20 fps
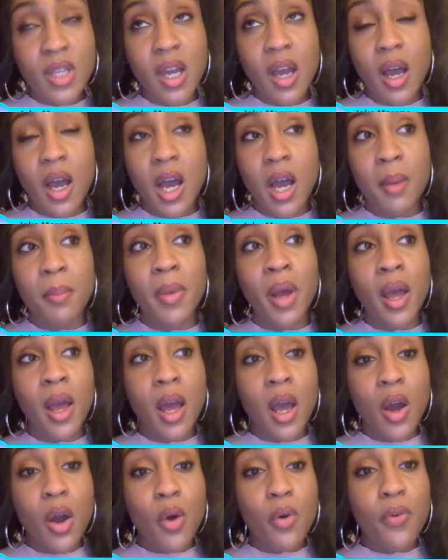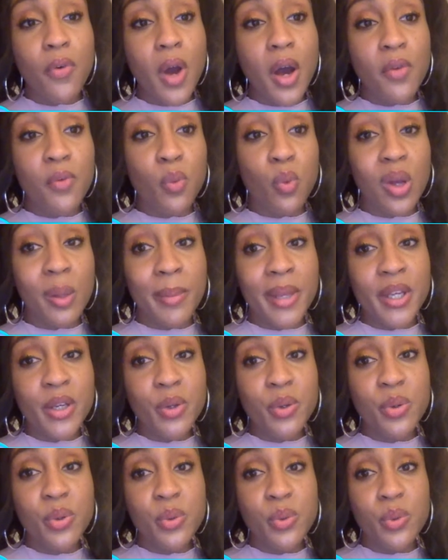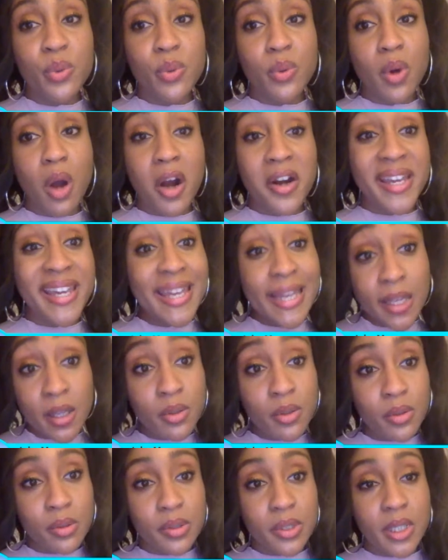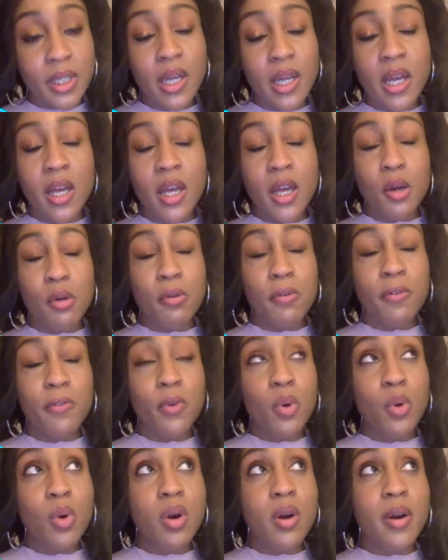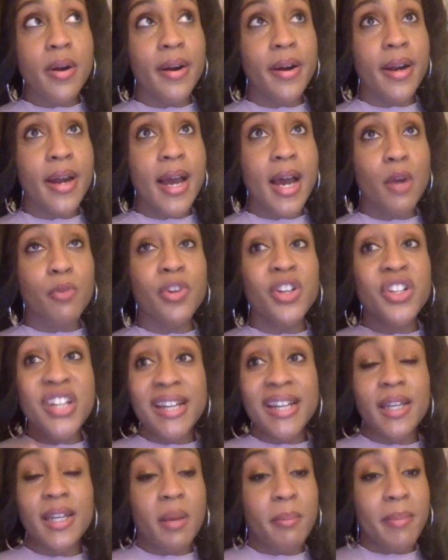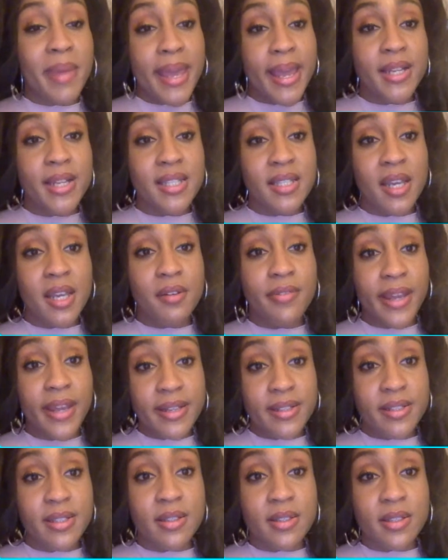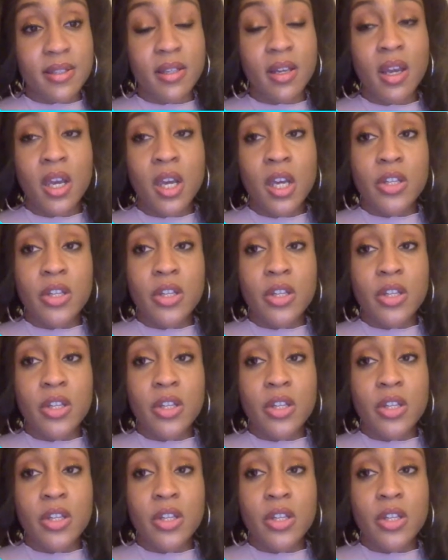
of women who are killed for rejecting a man's advances.